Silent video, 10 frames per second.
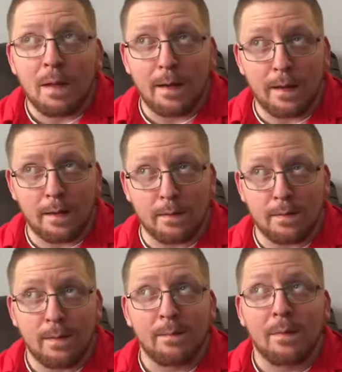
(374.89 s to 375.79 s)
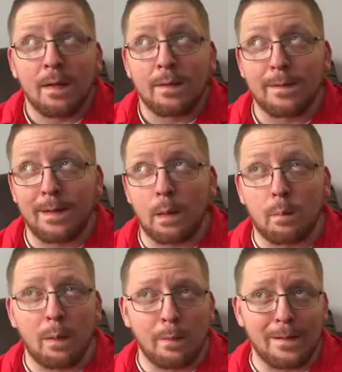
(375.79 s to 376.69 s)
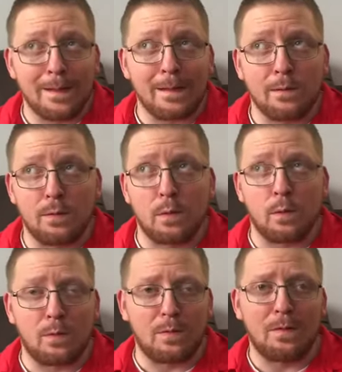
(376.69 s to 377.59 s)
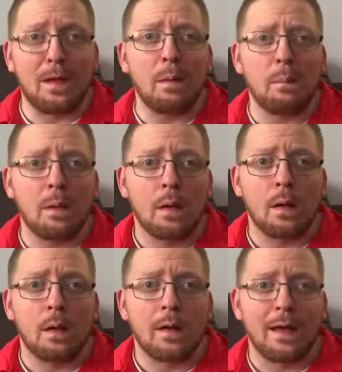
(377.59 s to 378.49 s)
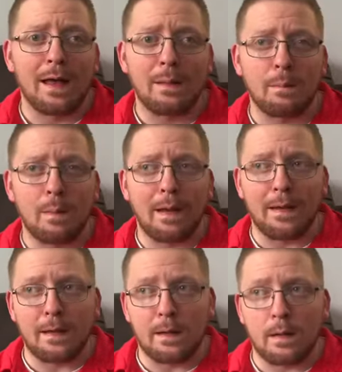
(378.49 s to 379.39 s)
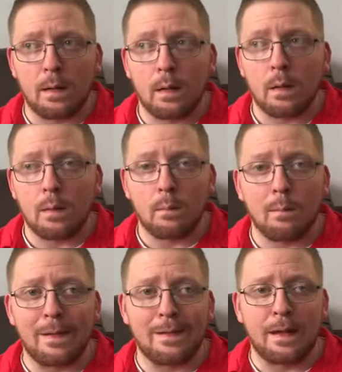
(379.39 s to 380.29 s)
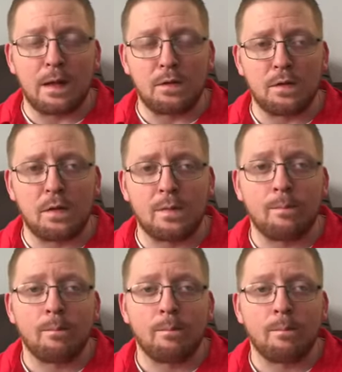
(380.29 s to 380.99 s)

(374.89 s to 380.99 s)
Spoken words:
is the ability to skip a medication